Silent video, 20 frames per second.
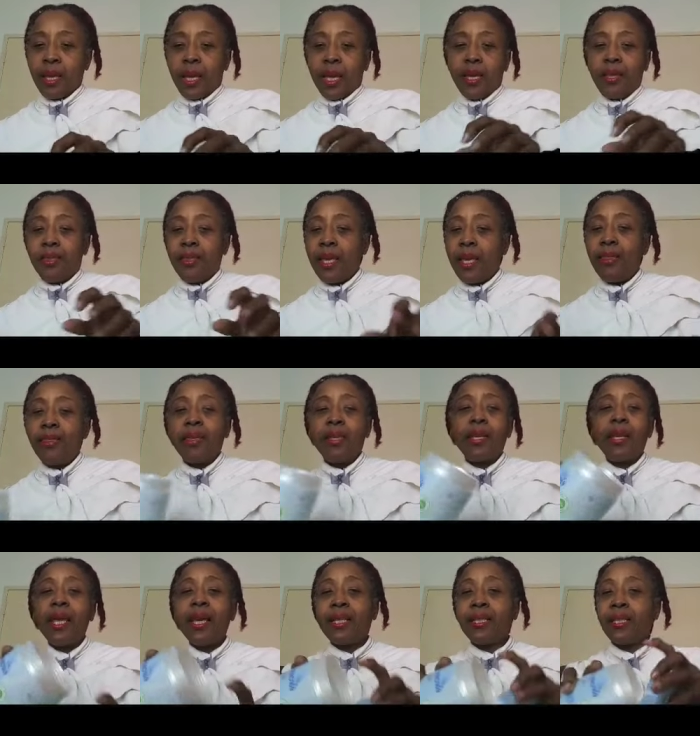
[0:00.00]
And then the
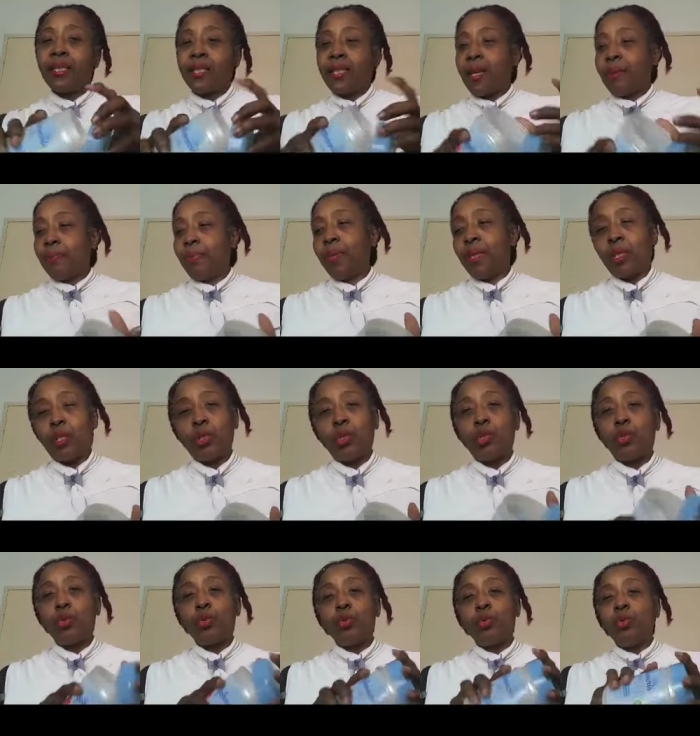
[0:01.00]
next step is
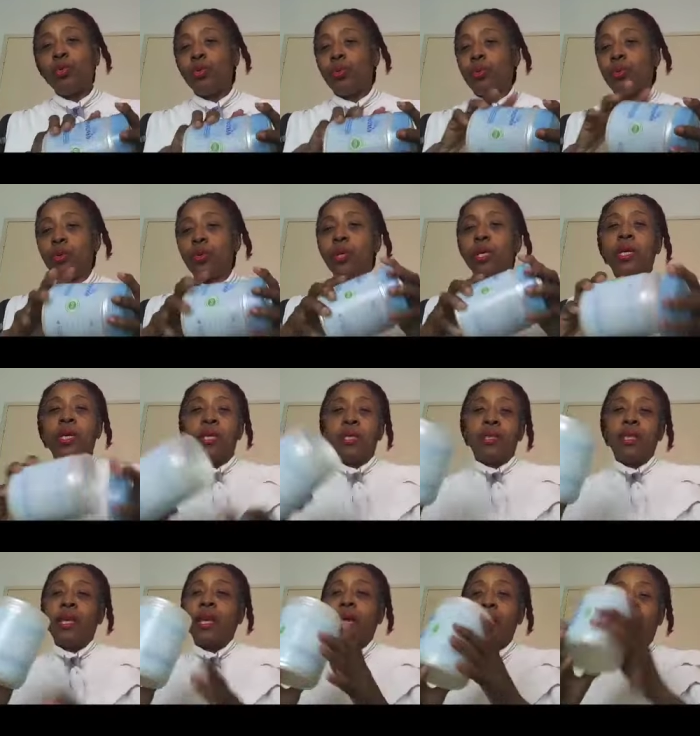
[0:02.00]

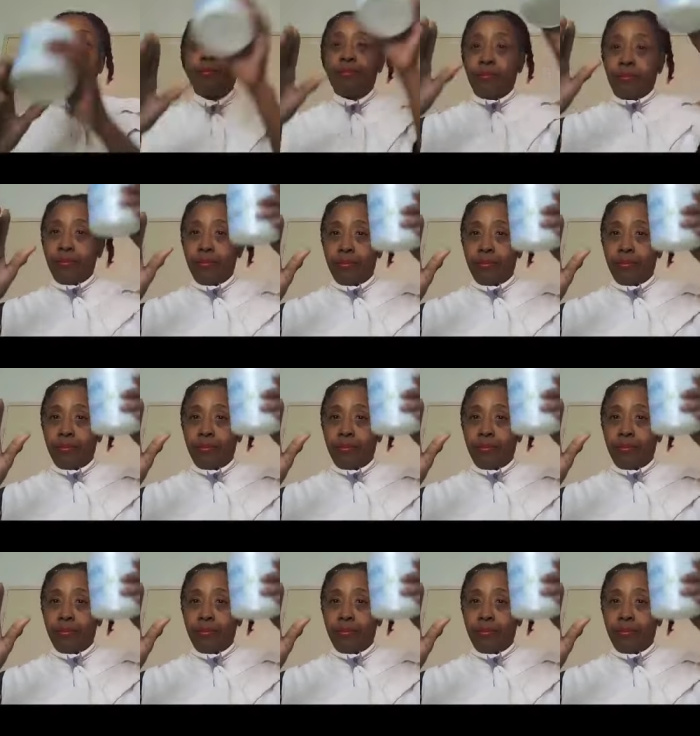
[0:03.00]
then I